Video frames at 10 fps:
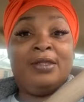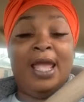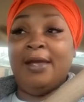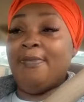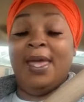
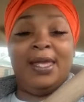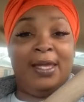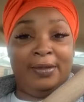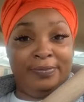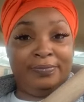They
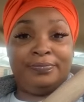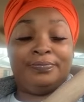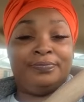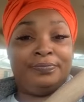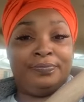mad.
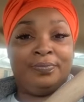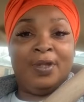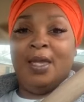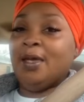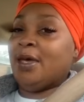
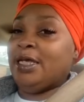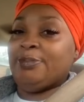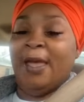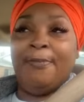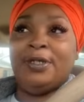
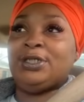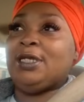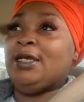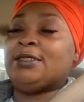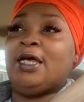Because, baby,
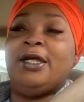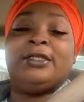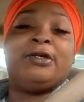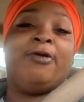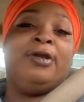she is
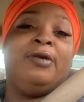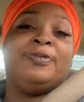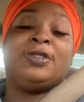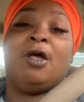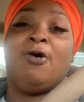unturning
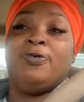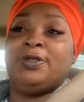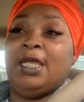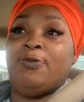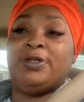them
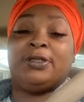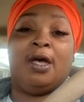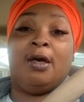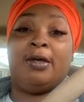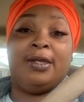stones that was
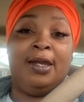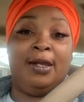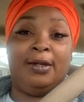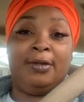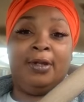
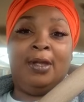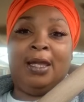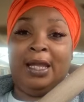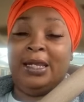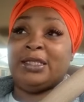hidden
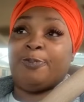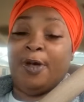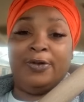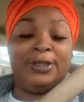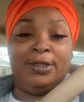and
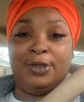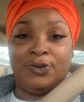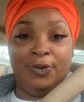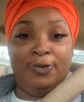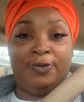exposing the
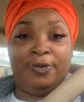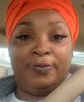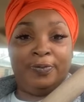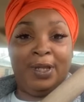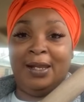truth.
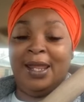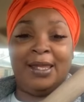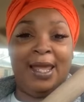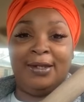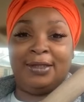And
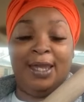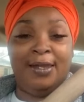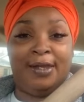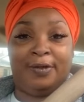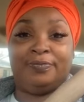they can't
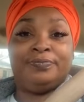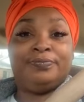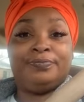take it.